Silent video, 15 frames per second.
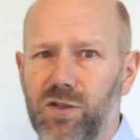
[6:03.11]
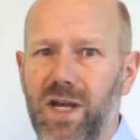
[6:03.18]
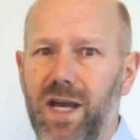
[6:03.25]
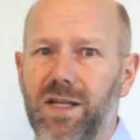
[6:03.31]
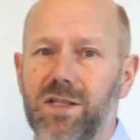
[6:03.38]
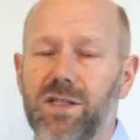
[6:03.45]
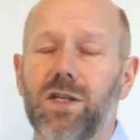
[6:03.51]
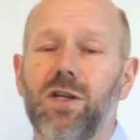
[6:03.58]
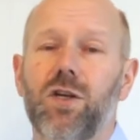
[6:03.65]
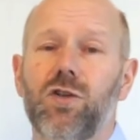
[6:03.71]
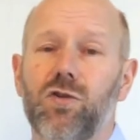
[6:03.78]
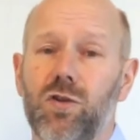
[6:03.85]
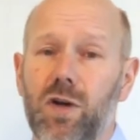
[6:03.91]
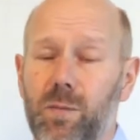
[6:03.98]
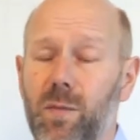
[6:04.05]
chance
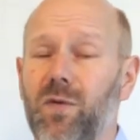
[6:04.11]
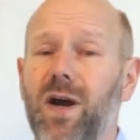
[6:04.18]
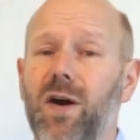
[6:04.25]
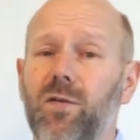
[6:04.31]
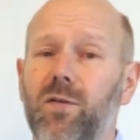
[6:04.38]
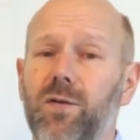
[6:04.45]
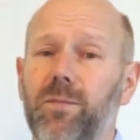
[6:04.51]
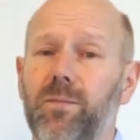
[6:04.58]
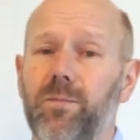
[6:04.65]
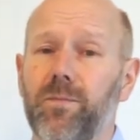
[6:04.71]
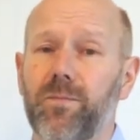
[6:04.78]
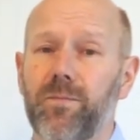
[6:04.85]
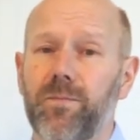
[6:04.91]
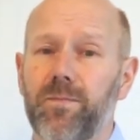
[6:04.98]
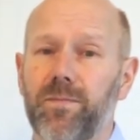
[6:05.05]
to come around.
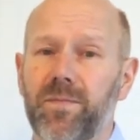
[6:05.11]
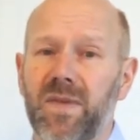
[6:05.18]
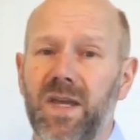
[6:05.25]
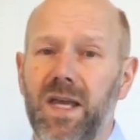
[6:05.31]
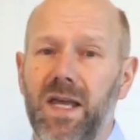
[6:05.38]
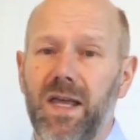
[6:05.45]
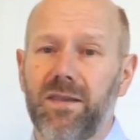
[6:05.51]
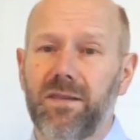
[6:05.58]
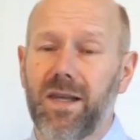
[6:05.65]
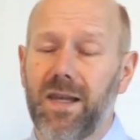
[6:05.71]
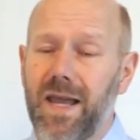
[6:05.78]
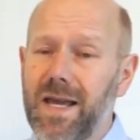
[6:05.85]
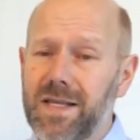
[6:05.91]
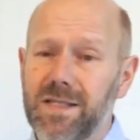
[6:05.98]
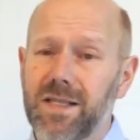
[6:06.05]
The
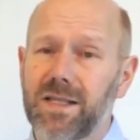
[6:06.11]
last